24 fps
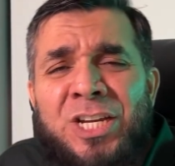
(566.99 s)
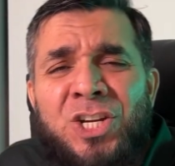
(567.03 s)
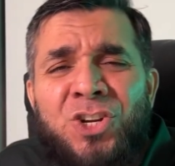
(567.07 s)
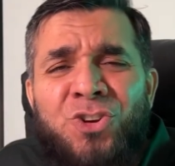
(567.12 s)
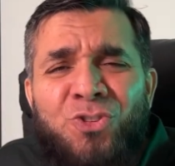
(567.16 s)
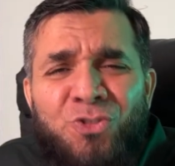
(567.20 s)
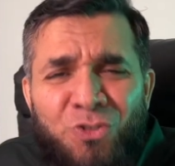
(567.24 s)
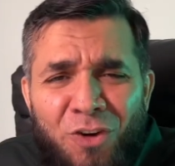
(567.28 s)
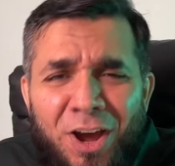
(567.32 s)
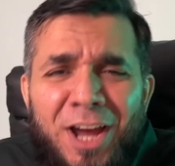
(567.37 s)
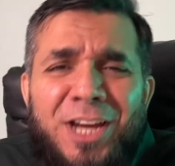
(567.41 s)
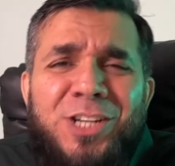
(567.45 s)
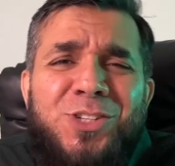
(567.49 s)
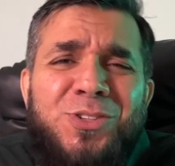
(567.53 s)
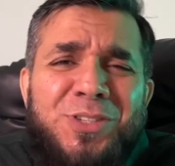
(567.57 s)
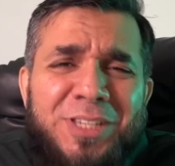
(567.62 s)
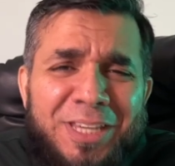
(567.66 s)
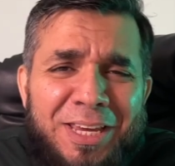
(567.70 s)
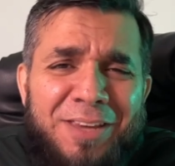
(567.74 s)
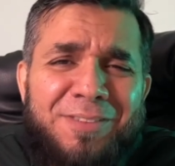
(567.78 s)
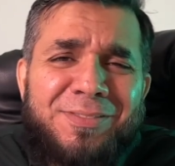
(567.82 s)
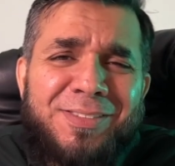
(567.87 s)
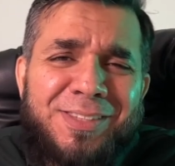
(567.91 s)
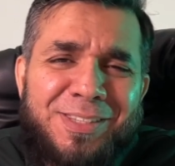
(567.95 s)
Try to
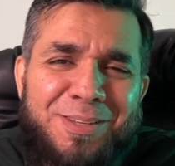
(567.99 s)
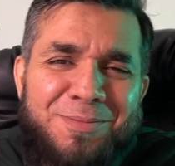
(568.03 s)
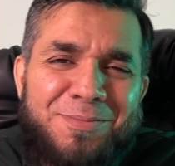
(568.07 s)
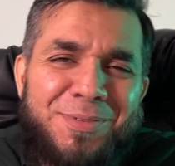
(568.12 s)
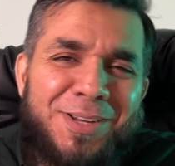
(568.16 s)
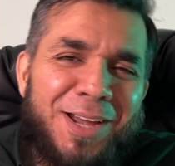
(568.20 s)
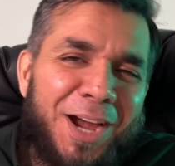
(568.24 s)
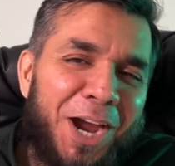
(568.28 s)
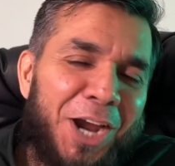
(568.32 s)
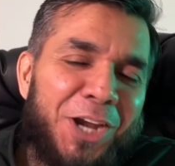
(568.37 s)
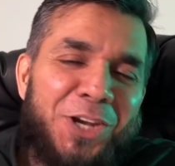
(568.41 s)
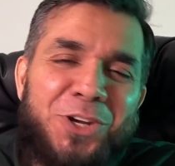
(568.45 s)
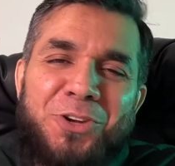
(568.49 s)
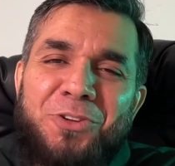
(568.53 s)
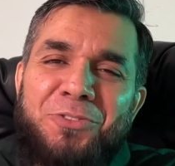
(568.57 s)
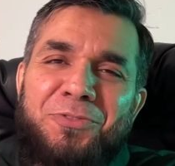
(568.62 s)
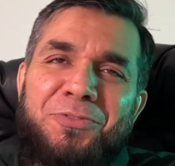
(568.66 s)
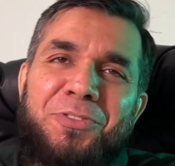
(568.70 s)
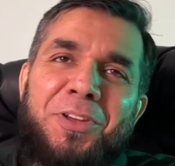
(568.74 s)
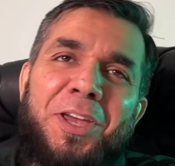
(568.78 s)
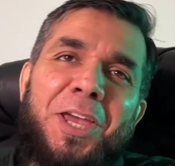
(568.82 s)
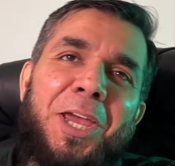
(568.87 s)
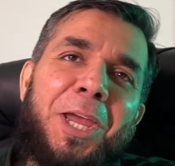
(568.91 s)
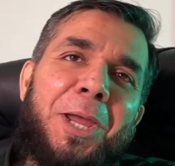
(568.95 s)
give some kind
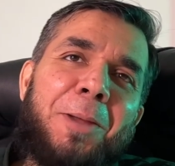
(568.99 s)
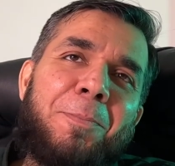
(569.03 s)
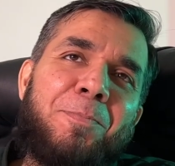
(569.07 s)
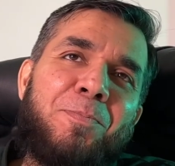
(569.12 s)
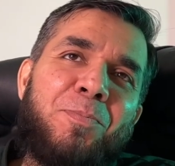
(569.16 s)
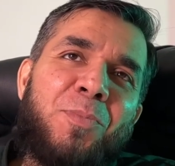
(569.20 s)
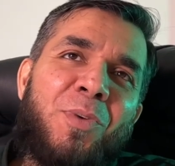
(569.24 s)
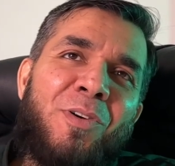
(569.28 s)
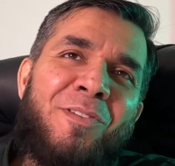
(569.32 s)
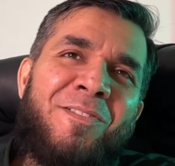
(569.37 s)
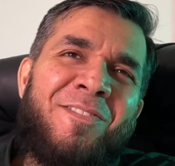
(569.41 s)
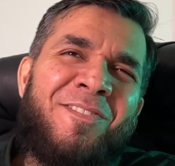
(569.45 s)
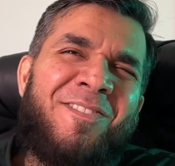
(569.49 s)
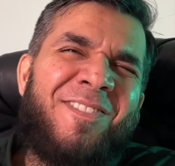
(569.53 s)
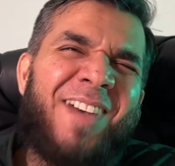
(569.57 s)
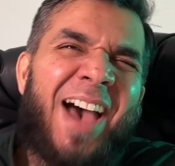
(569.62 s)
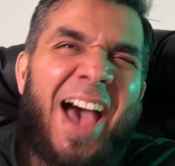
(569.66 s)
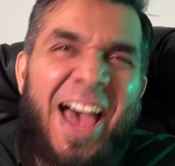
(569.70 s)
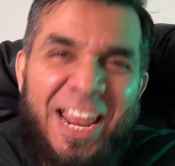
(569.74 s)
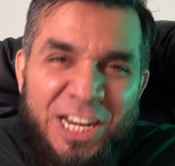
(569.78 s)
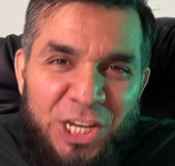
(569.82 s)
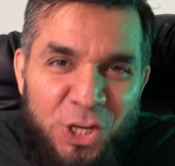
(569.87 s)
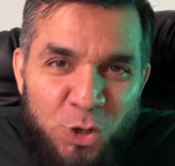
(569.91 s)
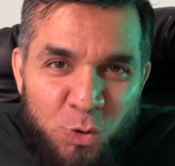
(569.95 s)
of a
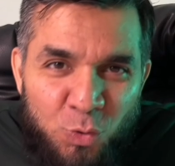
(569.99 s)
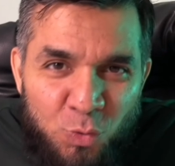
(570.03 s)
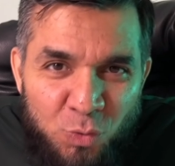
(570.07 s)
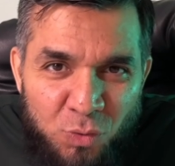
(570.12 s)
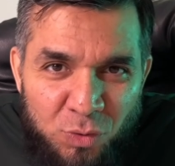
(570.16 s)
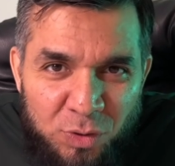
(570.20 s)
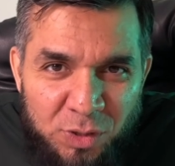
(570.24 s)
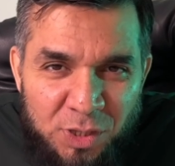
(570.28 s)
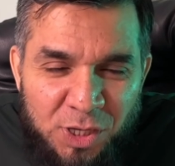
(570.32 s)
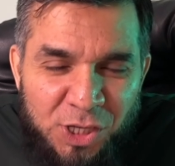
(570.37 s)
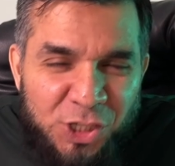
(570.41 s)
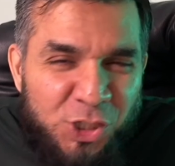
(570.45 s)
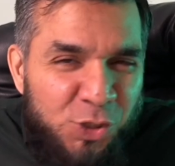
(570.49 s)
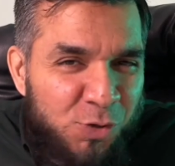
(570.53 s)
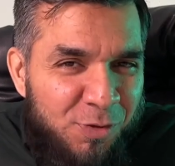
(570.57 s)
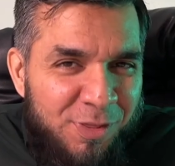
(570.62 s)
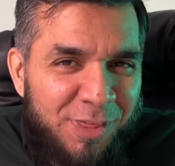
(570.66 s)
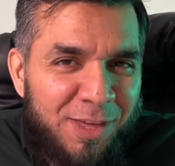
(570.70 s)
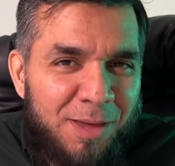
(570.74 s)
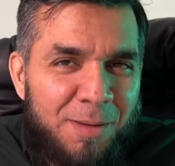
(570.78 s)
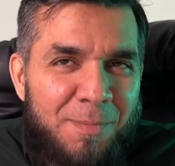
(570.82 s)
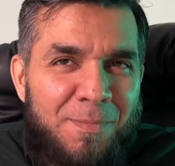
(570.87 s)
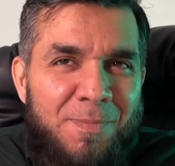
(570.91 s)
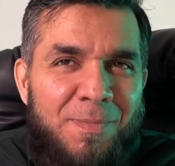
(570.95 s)
value to
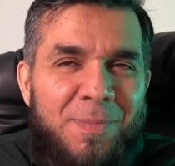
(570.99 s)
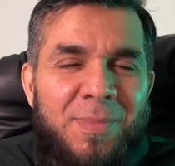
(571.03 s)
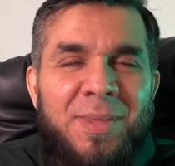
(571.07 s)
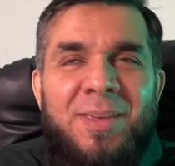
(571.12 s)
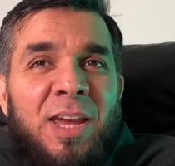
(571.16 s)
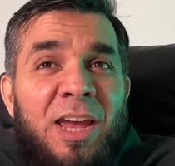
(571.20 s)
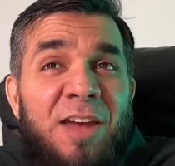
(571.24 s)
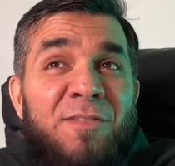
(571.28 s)
them.